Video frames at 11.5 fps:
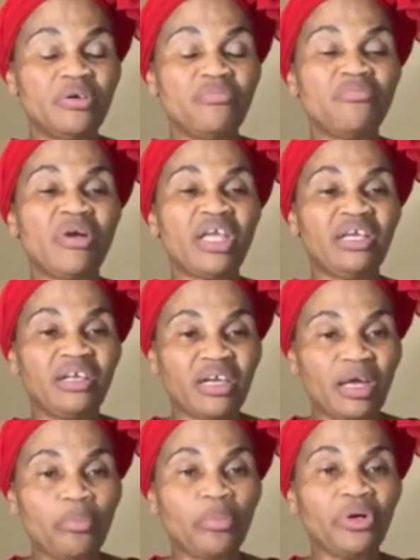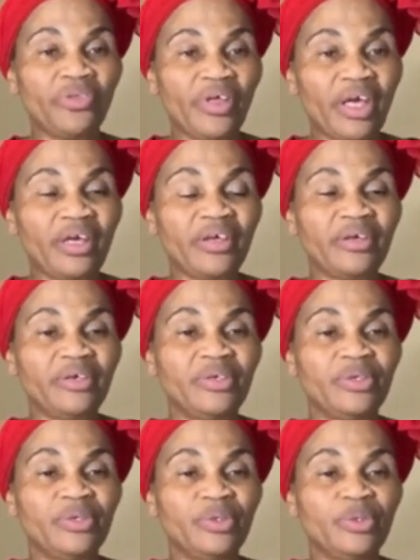my grandmother
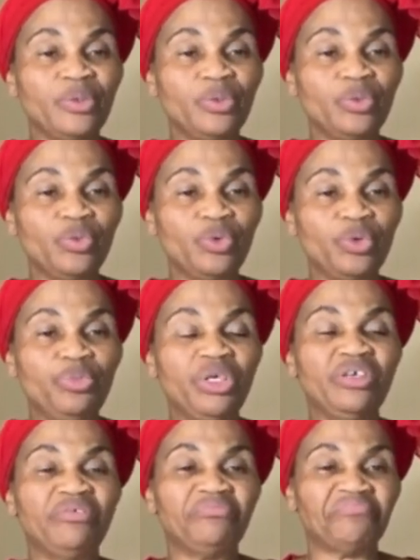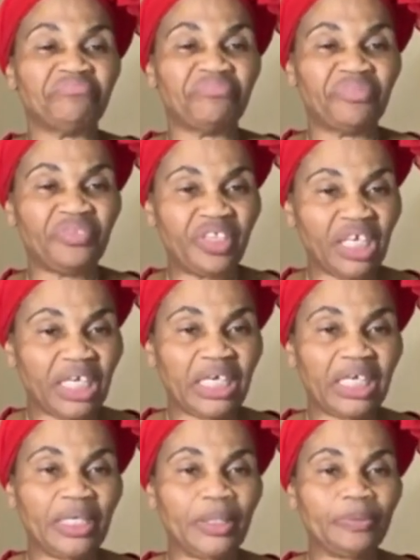would be
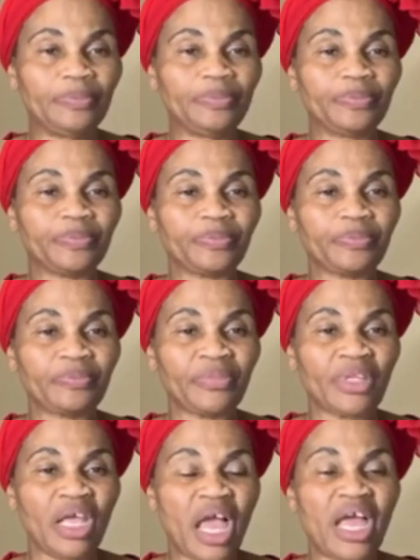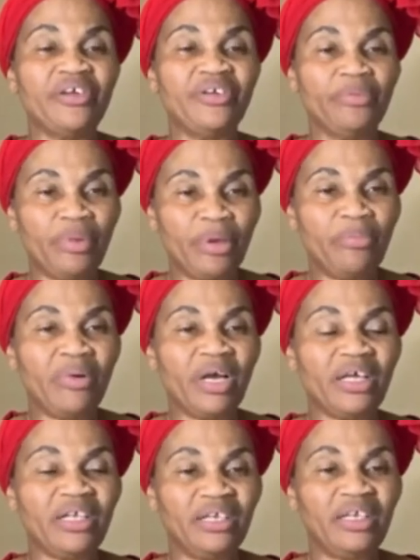thinking. I remember,
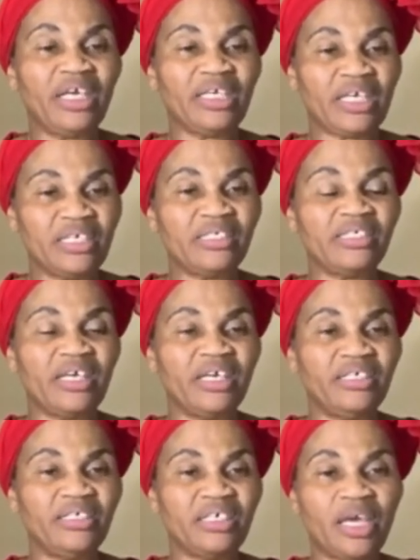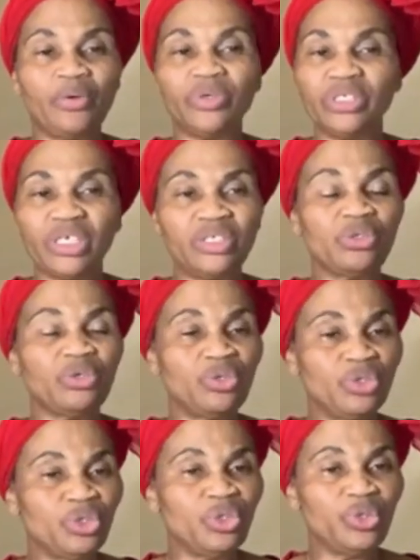like I said, I wanted to go
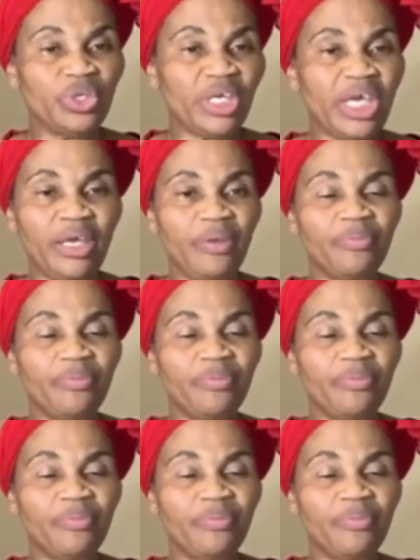to UK,